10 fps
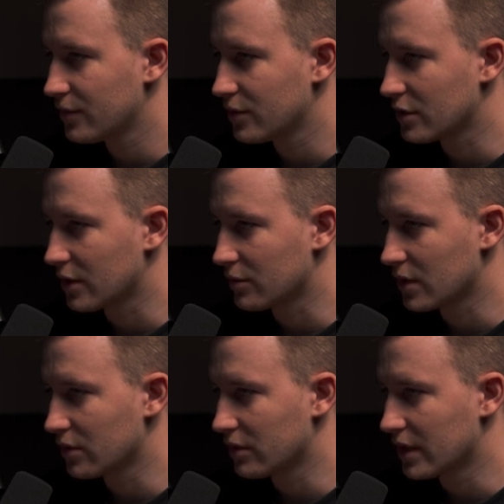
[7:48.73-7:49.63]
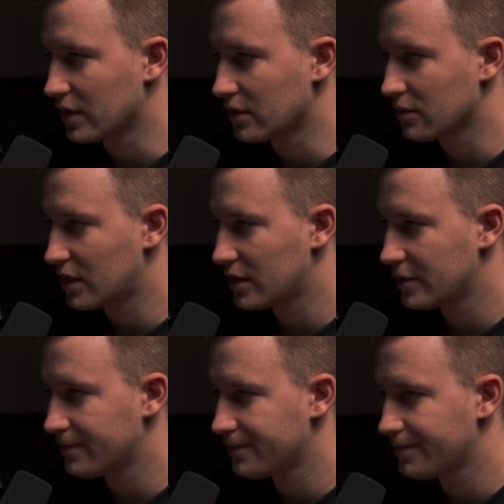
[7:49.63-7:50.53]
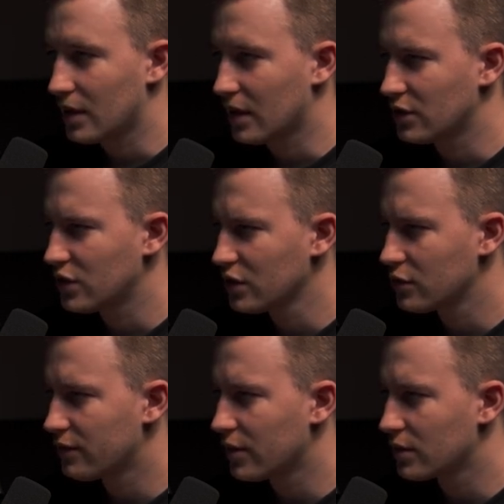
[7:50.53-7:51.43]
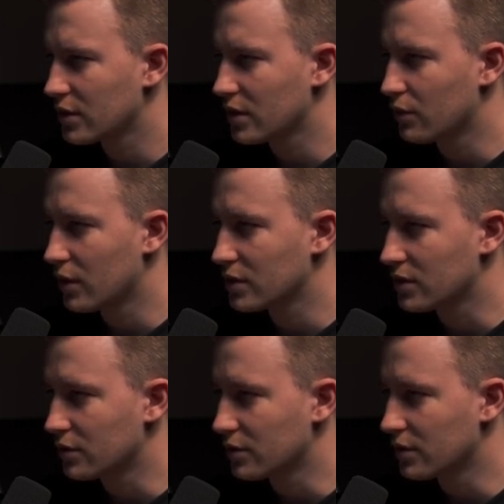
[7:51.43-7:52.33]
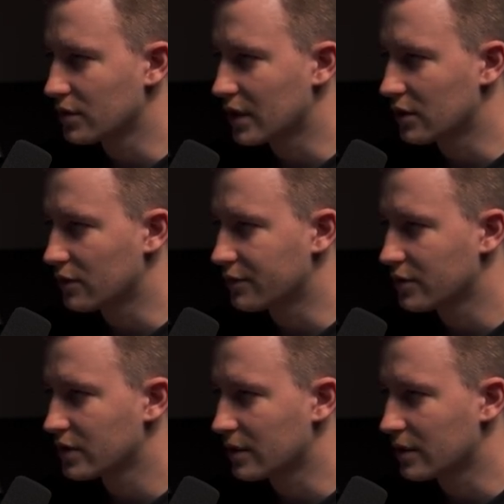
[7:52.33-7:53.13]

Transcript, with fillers: So I'm gonna go ahead and do that. And just to focus on the wand so you don't get confused,